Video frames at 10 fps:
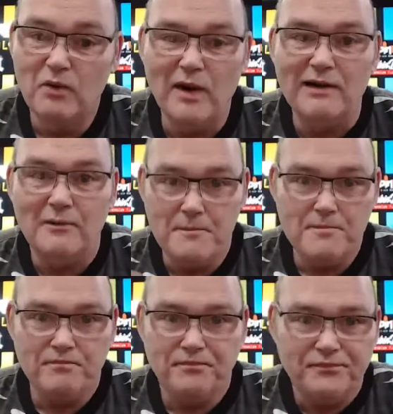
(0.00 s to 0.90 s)
Well,
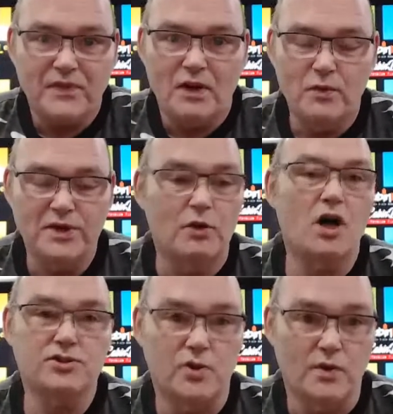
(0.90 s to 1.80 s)
we do
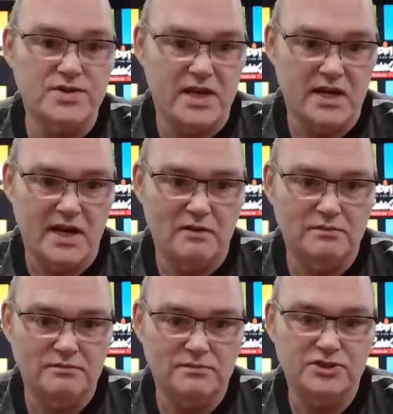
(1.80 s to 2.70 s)
all sorts here now.
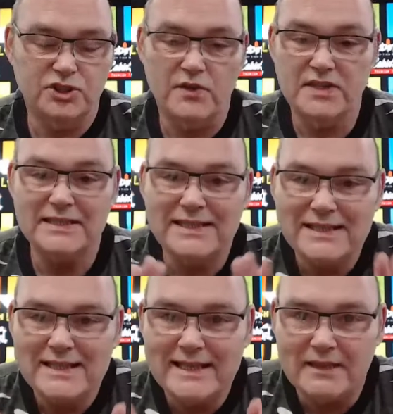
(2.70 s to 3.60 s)
So this
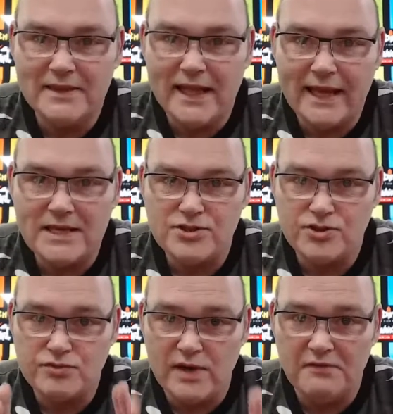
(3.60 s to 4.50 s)
little thing is
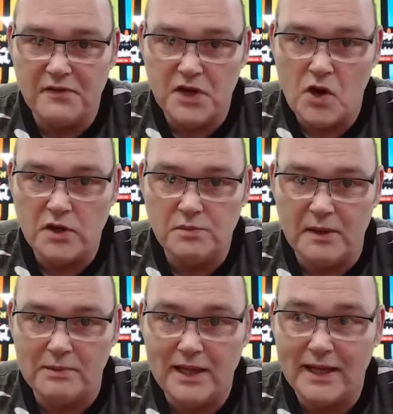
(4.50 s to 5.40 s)
just really for the orchid
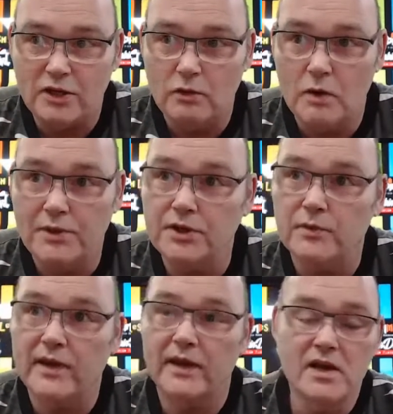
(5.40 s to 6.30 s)
people to let you know what we
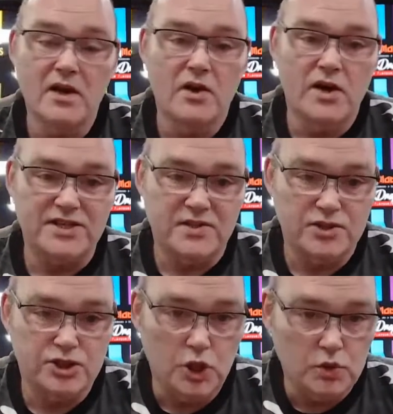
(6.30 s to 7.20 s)
do here. It's a
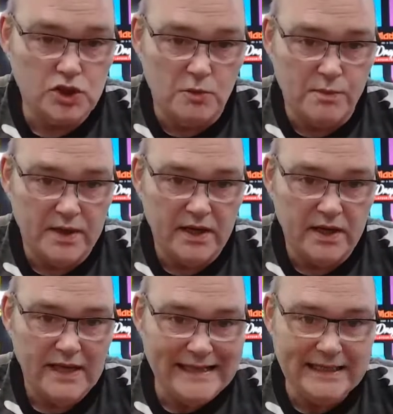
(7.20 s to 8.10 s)
juice
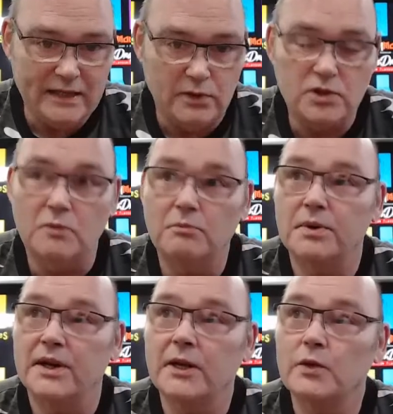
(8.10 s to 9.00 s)
company, e-liquid
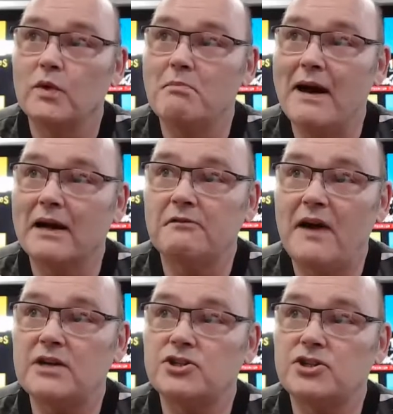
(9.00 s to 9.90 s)
company. We
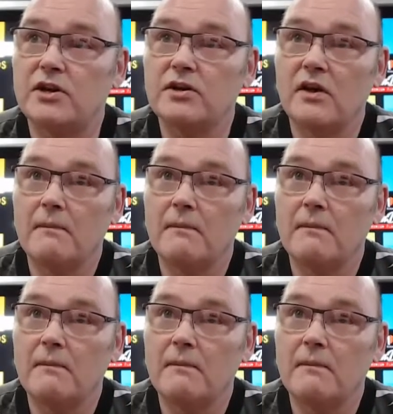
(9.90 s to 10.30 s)
manufacture